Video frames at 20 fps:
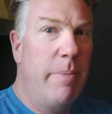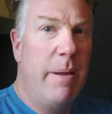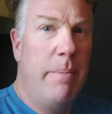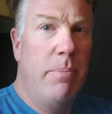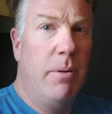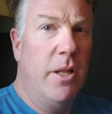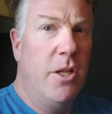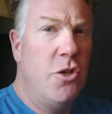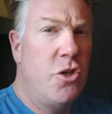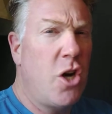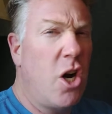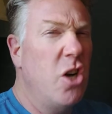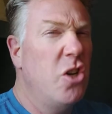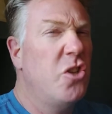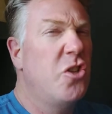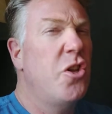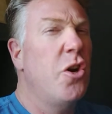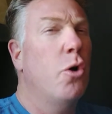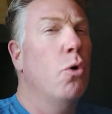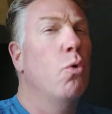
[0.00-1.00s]
of people in
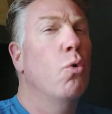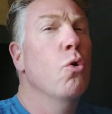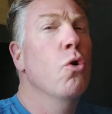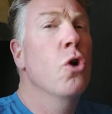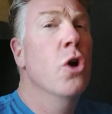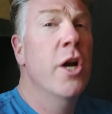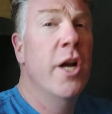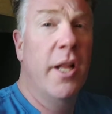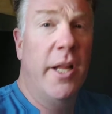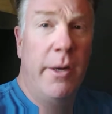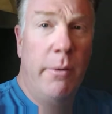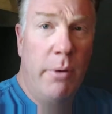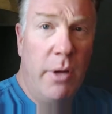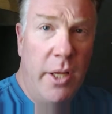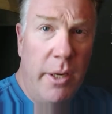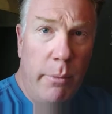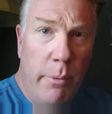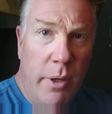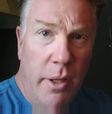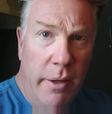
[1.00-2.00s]
charge that are really,
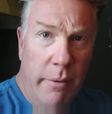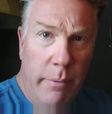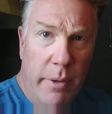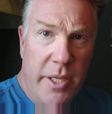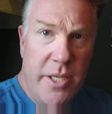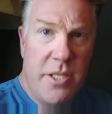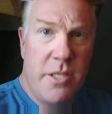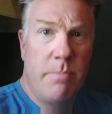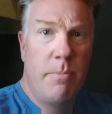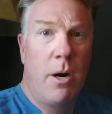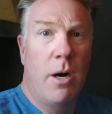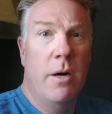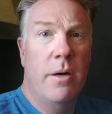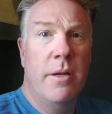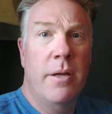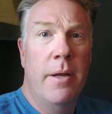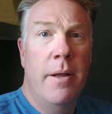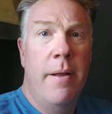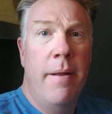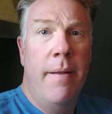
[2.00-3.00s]
really, really, really
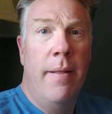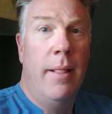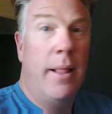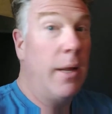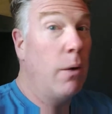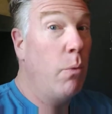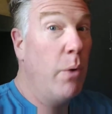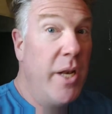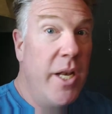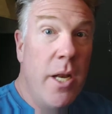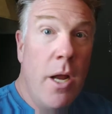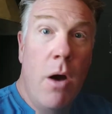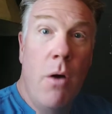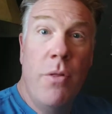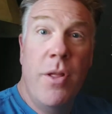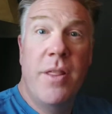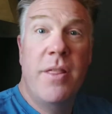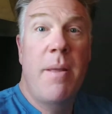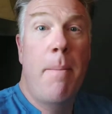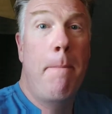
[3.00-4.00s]
smart. Like we
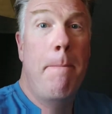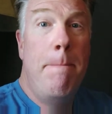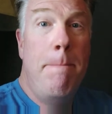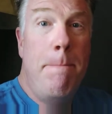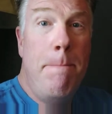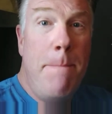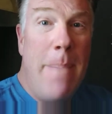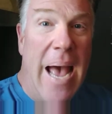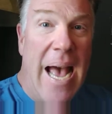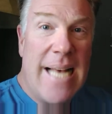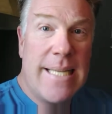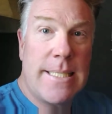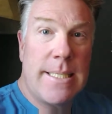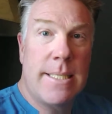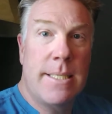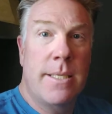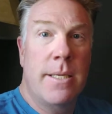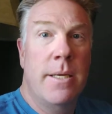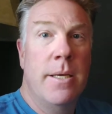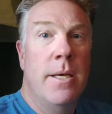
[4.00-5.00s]
know that the
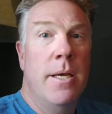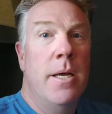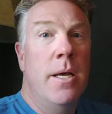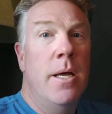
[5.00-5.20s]
best